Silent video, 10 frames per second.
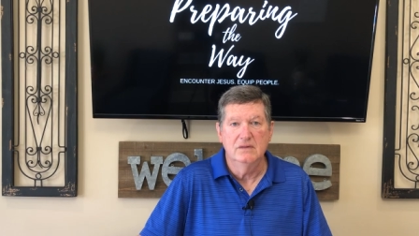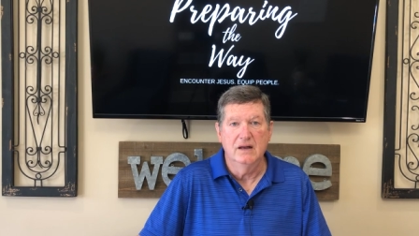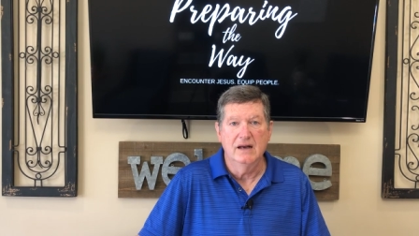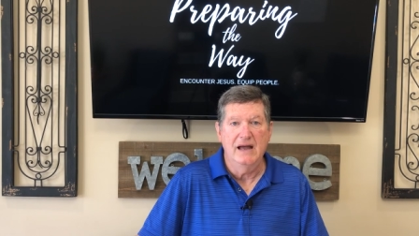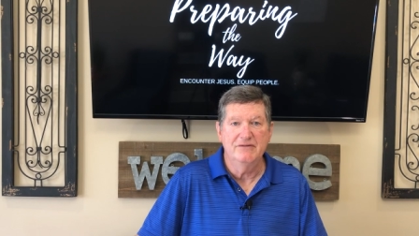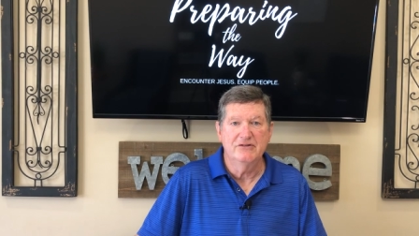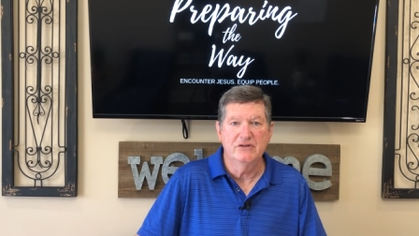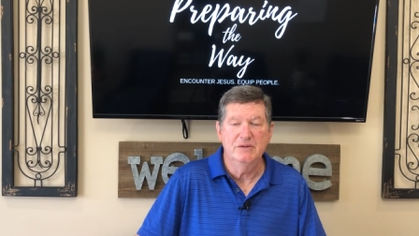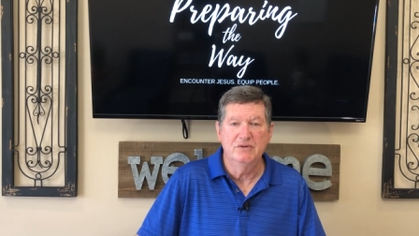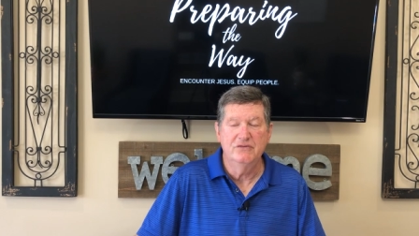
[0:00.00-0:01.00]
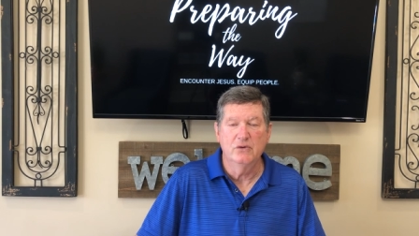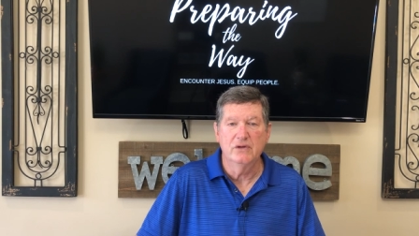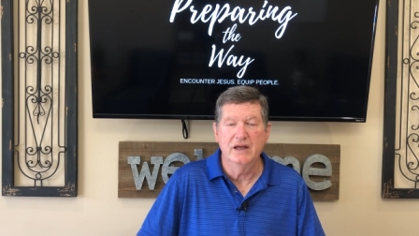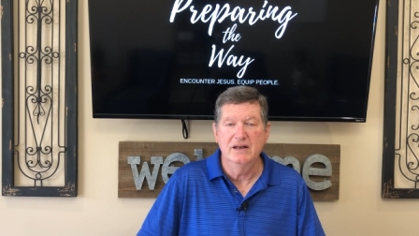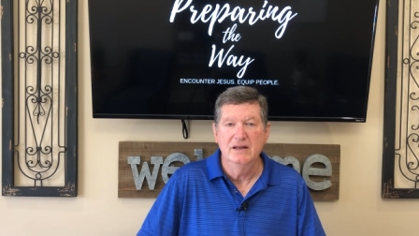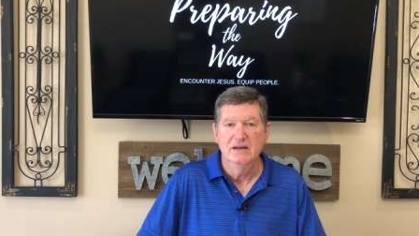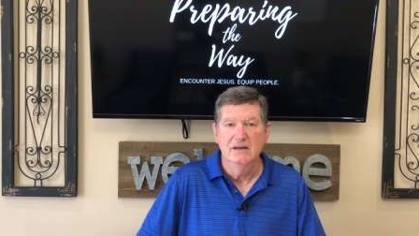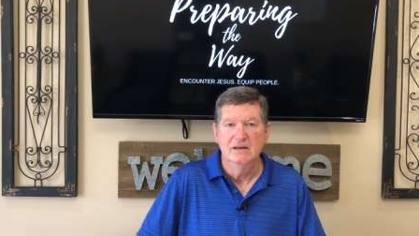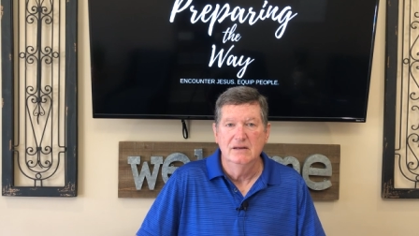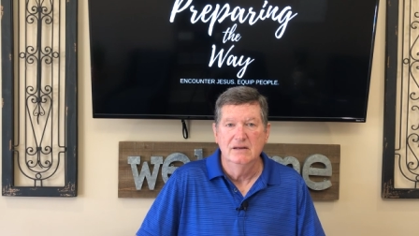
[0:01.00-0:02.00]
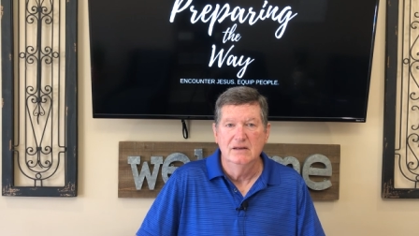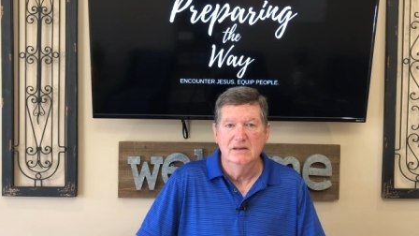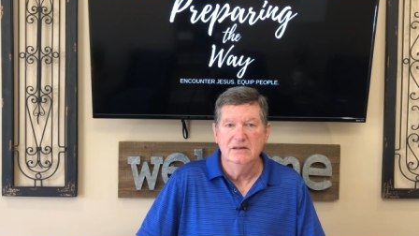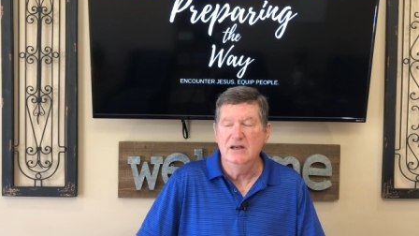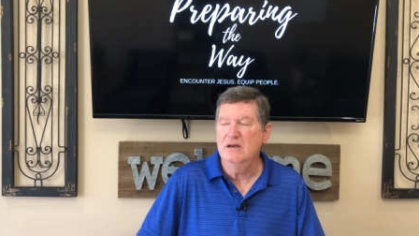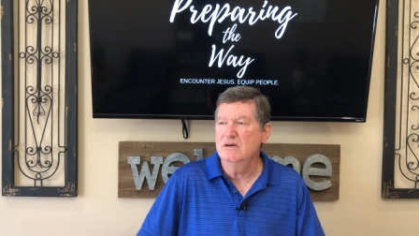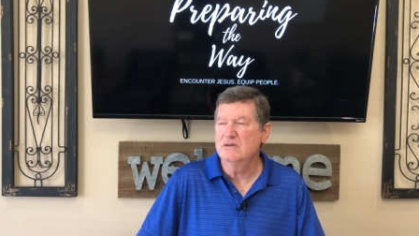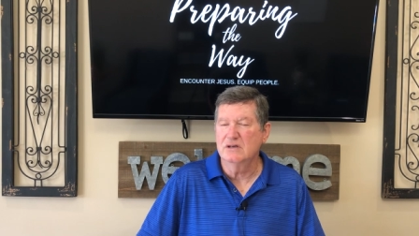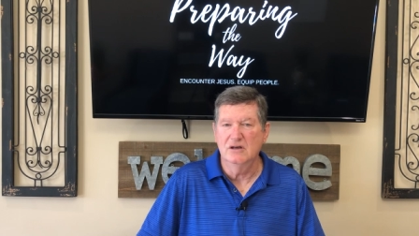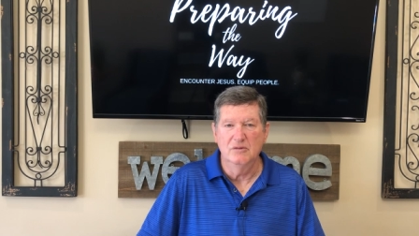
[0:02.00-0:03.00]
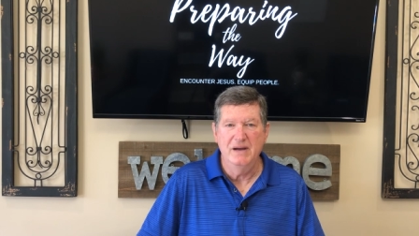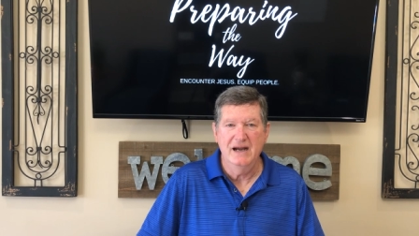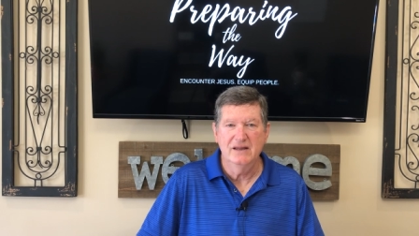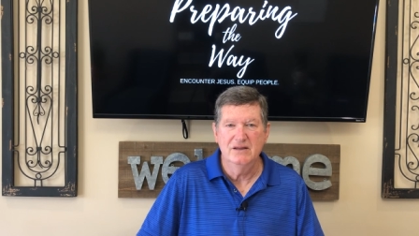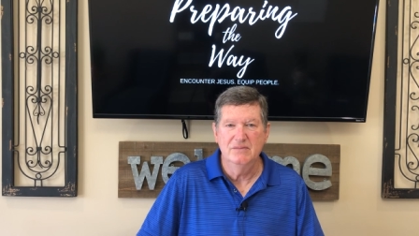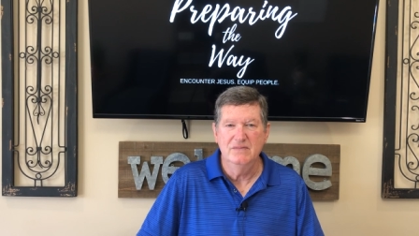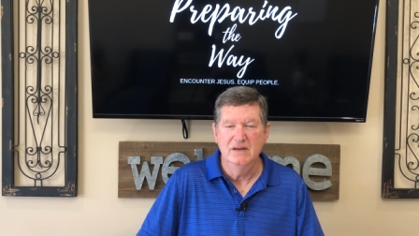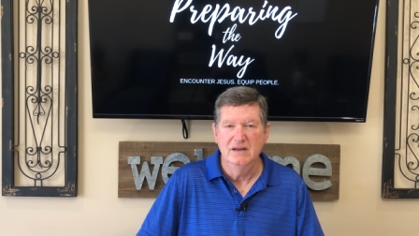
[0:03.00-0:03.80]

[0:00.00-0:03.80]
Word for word: a live stream before that years ago, back in the